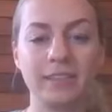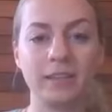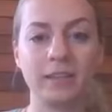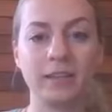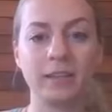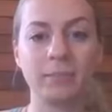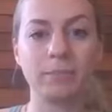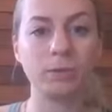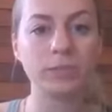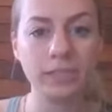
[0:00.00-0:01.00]
the
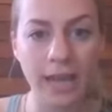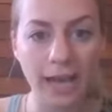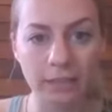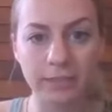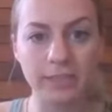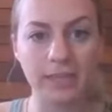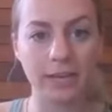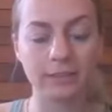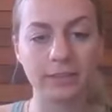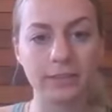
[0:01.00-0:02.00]
most calorie
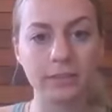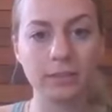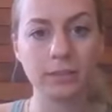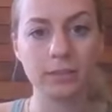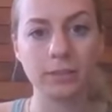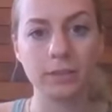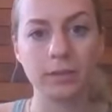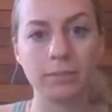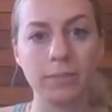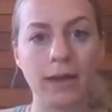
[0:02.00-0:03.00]
dense
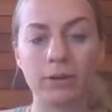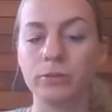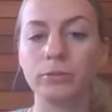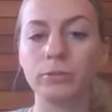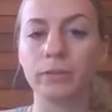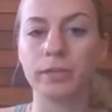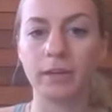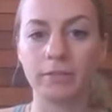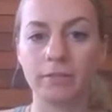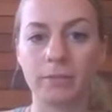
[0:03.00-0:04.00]
macronutrient
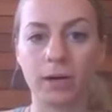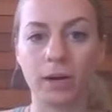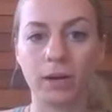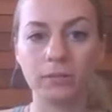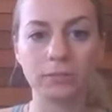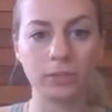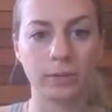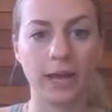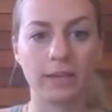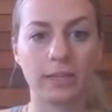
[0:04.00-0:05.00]
of them all.
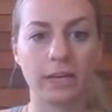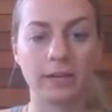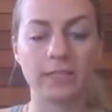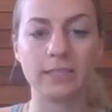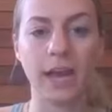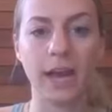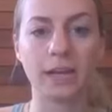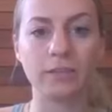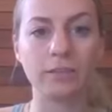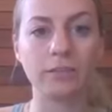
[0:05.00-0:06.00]
So it carries
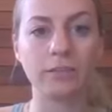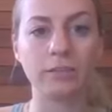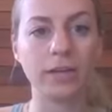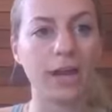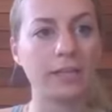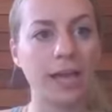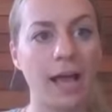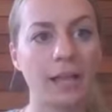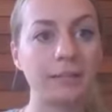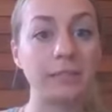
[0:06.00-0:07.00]
9
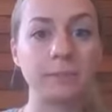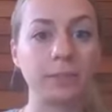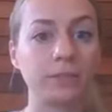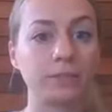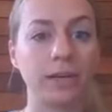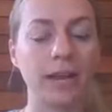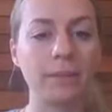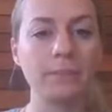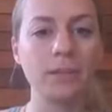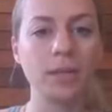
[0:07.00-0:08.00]
calories per
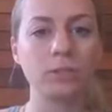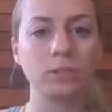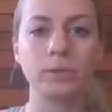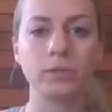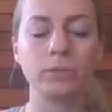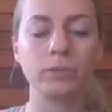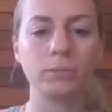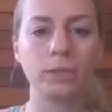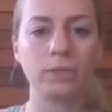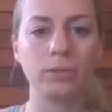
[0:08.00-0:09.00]
gram. So when
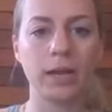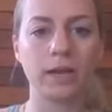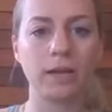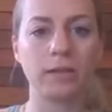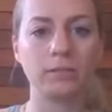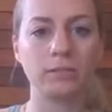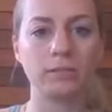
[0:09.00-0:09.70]
you kind of